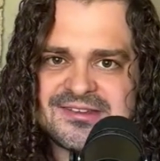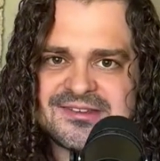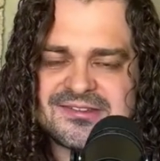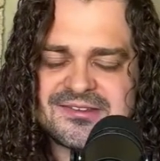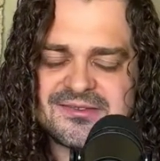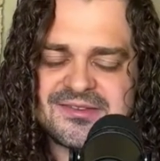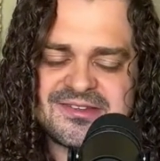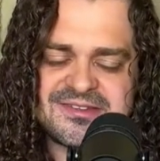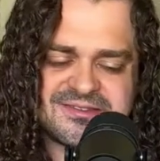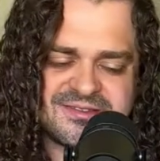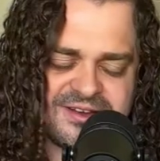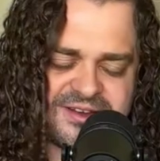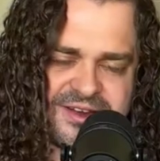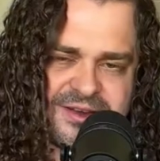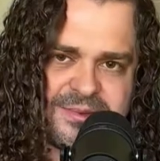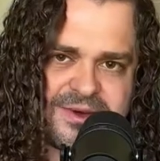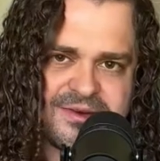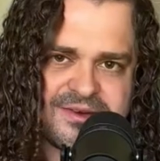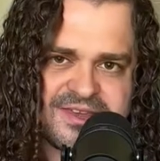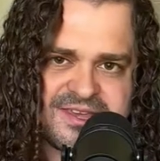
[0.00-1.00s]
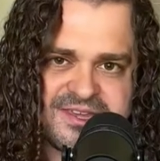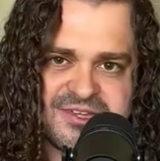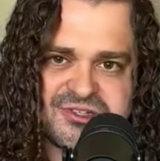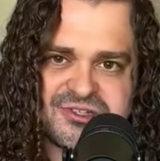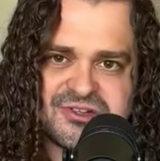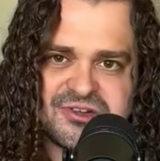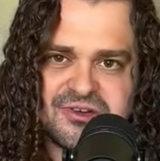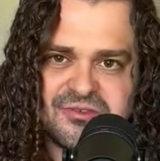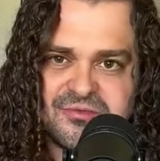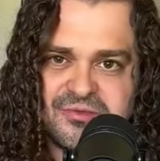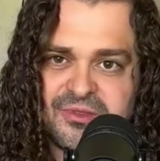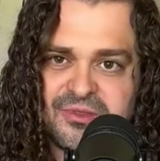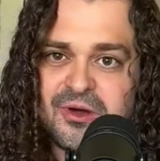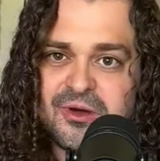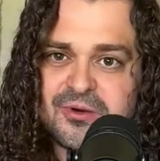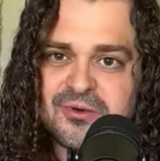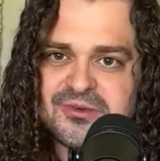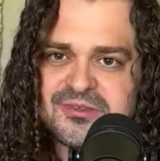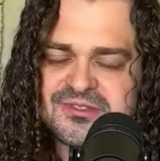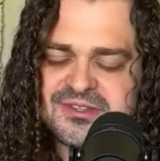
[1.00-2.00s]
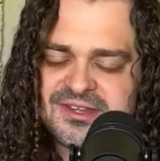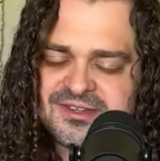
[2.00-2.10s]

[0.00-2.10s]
So let's talk about each of those.